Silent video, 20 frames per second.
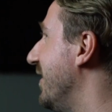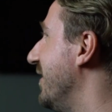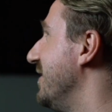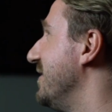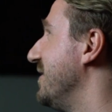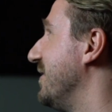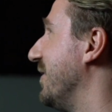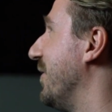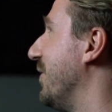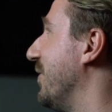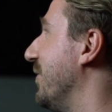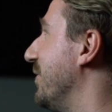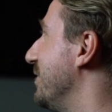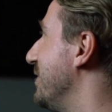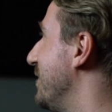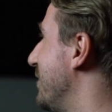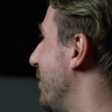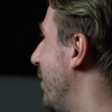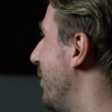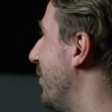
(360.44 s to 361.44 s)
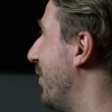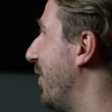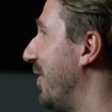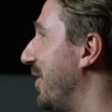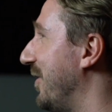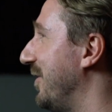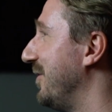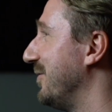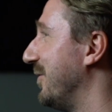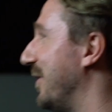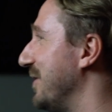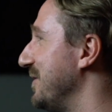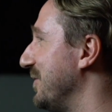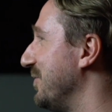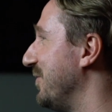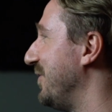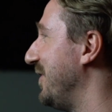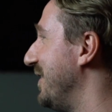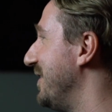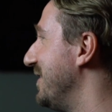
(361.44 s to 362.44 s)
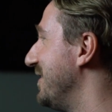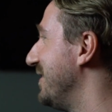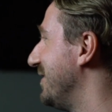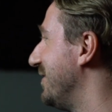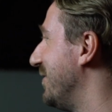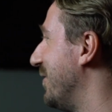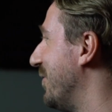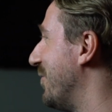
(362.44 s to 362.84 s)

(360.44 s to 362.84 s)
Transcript: So Star Bar, rest in peace, no